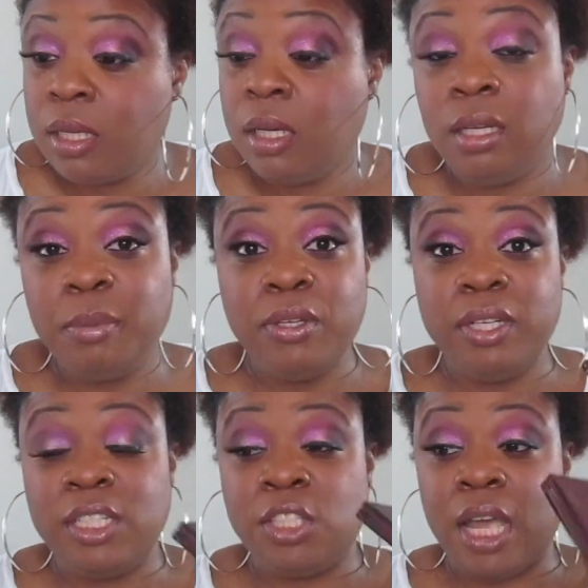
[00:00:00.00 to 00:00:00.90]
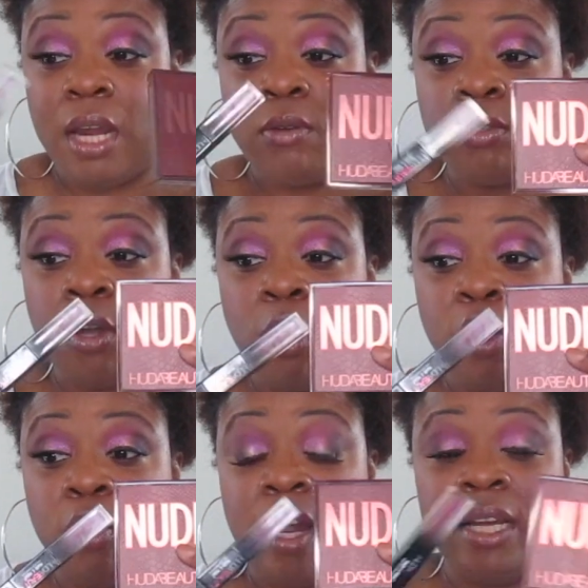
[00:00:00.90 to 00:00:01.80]
Huda Beauty shadows are
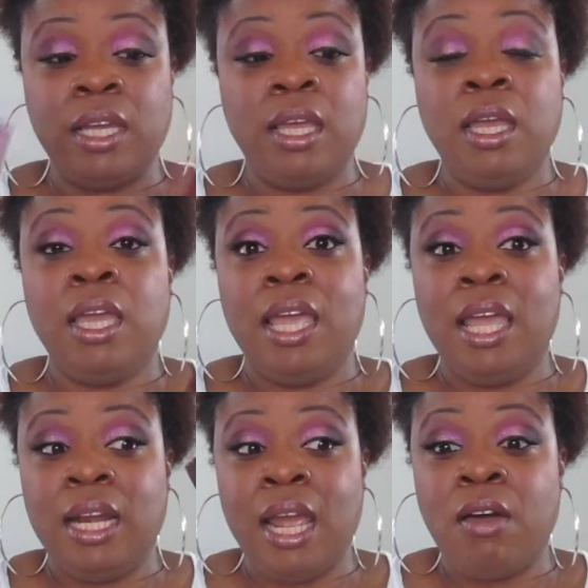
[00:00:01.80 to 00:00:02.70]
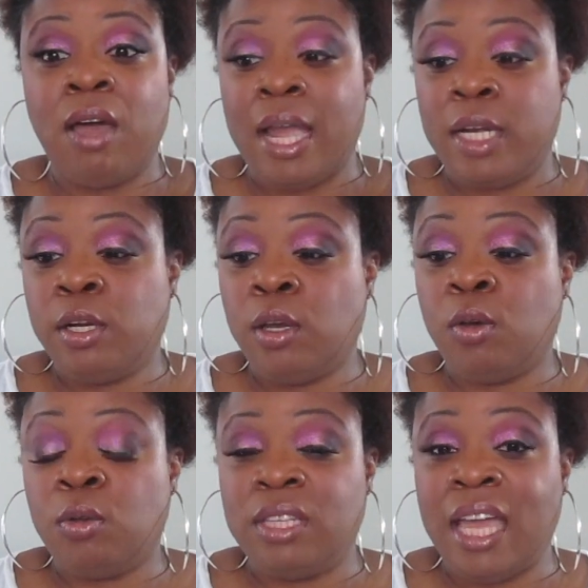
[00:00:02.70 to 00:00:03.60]
great. And now I
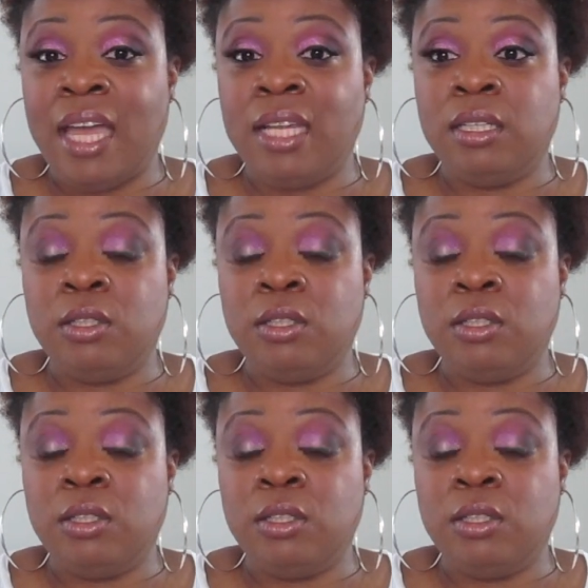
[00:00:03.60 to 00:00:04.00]
know that